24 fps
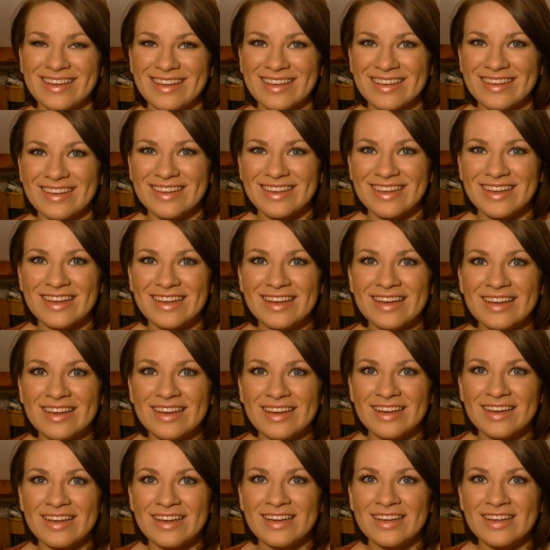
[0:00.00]

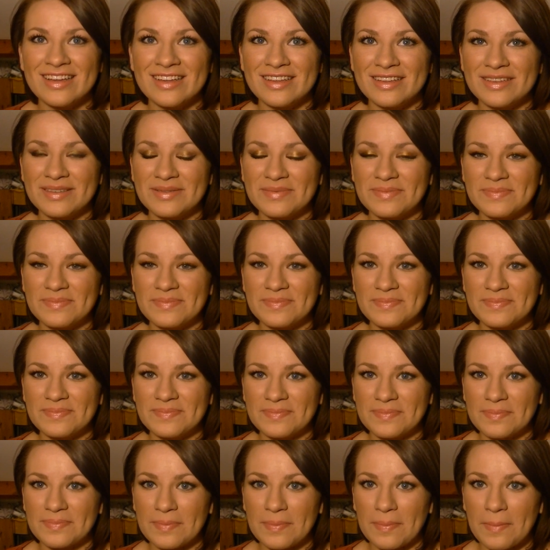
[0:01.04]

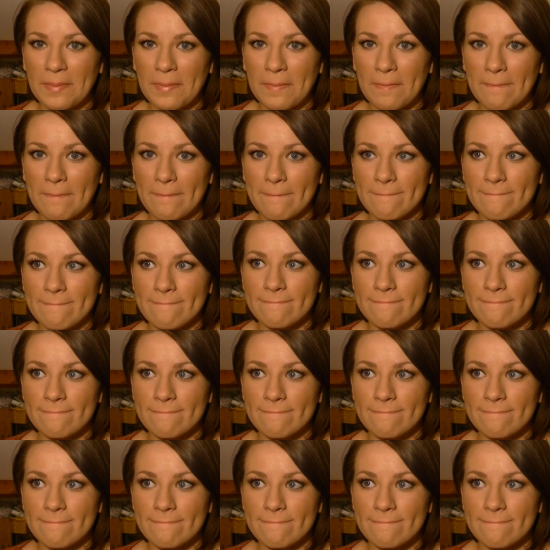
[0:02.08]
(silence)